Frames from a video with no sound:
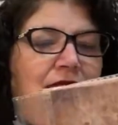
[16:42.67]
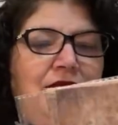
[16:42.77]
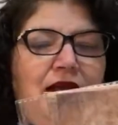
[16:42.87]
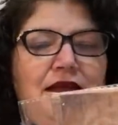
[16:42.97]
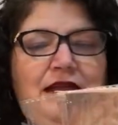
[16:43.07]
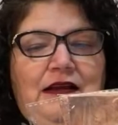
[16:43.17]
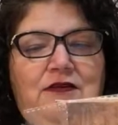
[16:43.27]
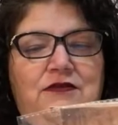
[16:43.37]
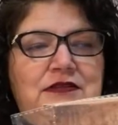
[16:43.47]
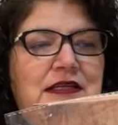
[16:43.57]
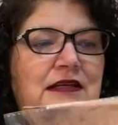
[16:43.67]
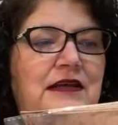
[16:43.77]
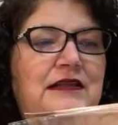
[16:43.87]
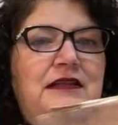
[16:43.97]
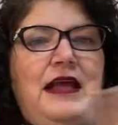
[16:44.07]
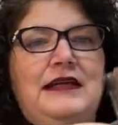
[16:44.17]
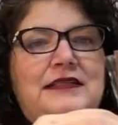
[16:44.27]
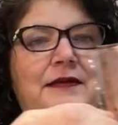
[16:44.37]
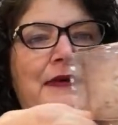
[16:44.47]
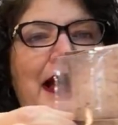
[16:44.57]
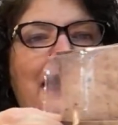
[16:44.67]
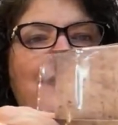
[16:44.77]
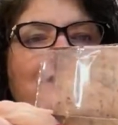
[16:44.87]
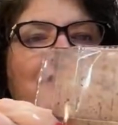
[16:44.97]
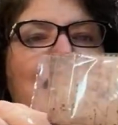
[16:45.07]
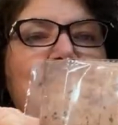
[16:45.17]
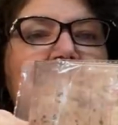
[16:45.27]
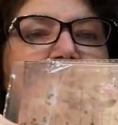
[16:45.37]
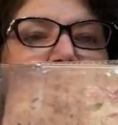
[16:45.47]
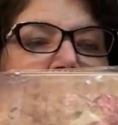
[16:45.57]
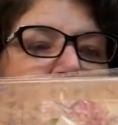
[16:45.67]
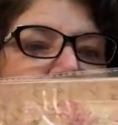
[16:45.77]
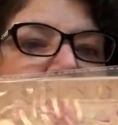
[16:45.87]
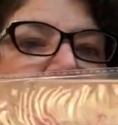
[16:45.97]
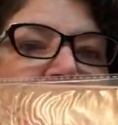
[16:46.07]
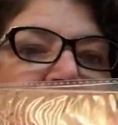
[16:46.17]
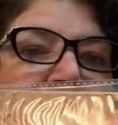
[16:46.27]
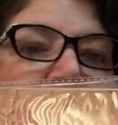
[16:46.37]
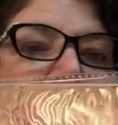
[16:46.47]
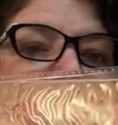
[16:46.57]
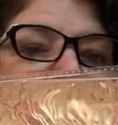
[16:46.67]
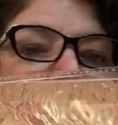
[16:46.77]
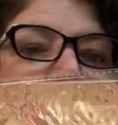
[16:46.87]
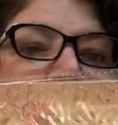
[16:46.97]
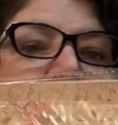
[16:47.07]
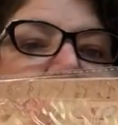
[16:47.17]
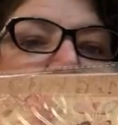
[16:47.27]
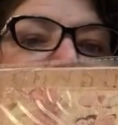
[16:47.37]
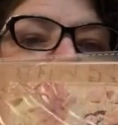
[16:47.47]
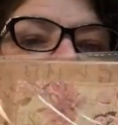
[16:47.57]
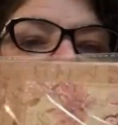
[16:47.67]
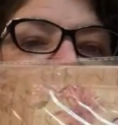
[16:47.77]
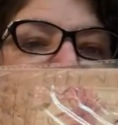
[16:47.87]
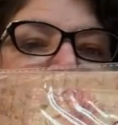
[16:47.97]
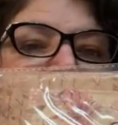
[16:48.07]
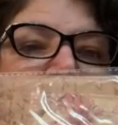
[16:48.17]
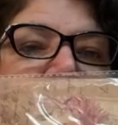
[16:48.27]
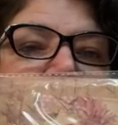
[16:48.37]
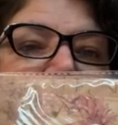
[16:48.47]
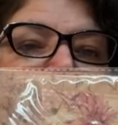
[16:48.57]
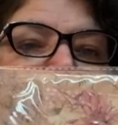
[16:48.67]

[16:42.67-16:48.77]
it like holds it. It has the back and the front. So the paper is actually this part. This is just the little